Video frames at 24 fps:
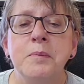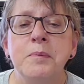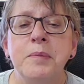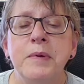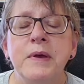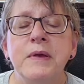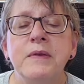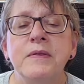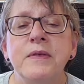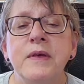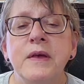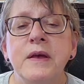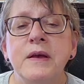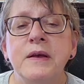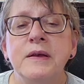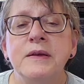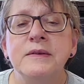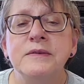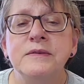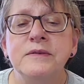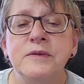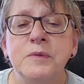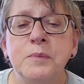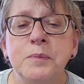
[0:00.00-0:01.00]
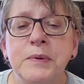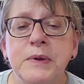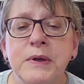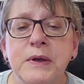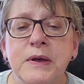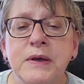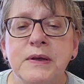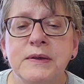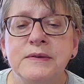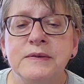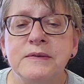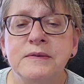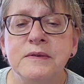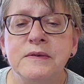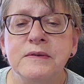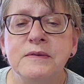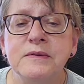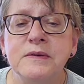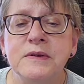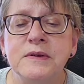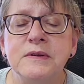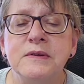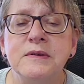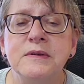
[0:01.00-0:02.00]
The big thing is to be
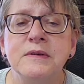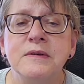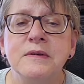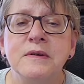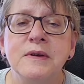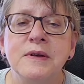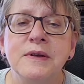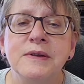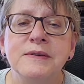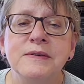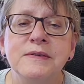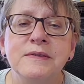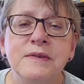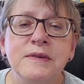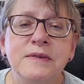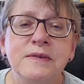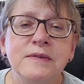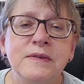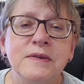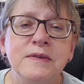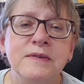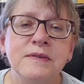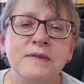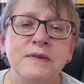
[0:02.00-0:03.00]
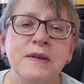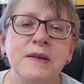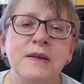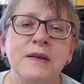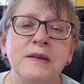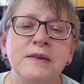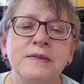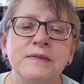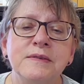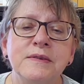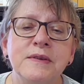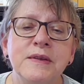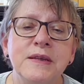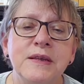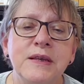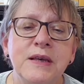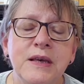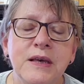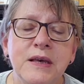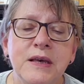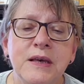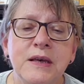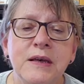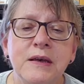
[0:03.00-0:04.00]
consistent. Consistency is
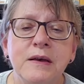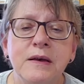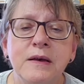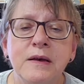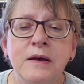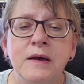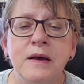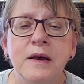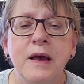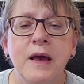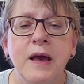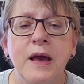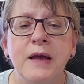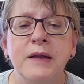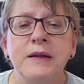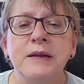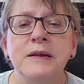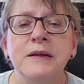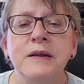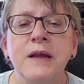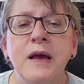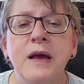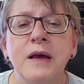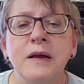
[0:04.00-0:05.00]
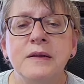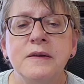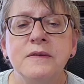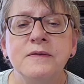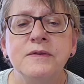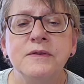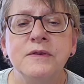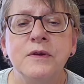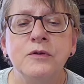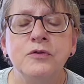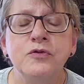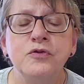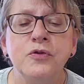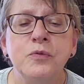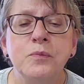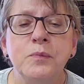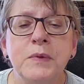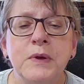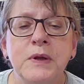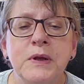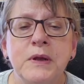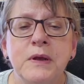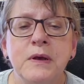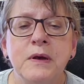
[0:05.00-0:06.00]
key. An inactive social
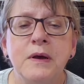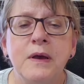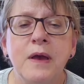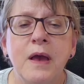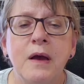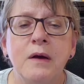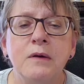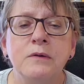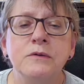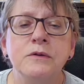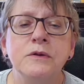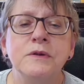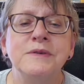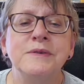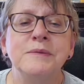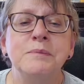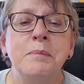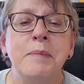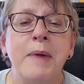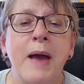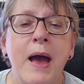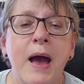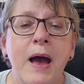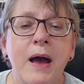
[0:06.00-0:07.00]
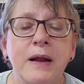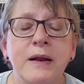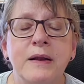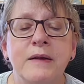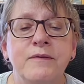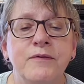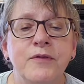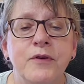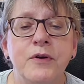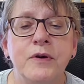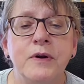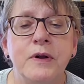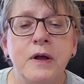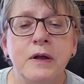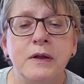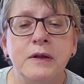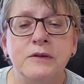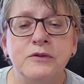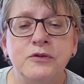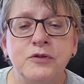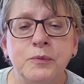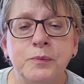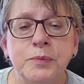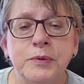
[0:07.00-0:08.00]
media account looks bad if you're an
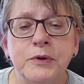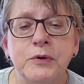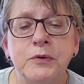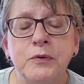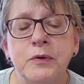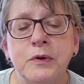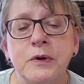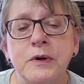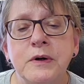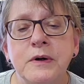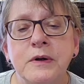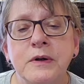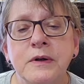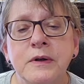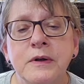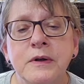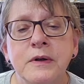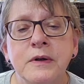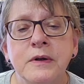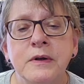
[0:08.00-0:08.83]
entrepreneur.